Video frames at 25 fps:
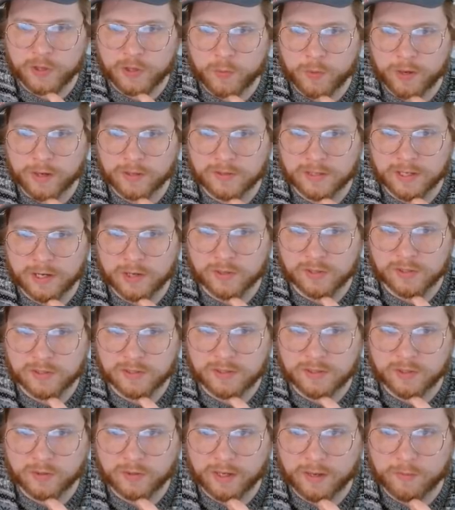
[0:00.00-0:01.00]
play the Wear Tears
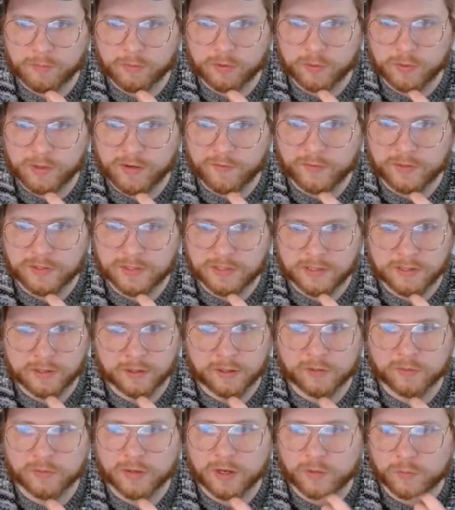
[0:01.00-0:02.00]
until game three if we see
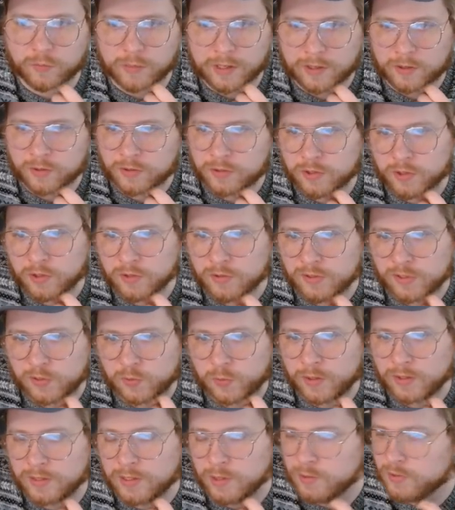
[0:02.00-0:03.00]
their on, on record turns, because
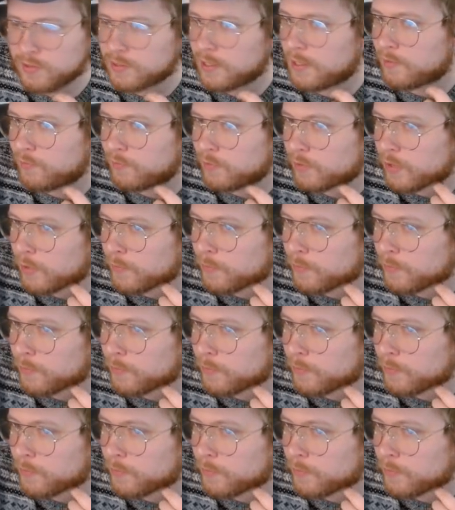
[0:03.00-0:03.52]
Wear Tears dead if they're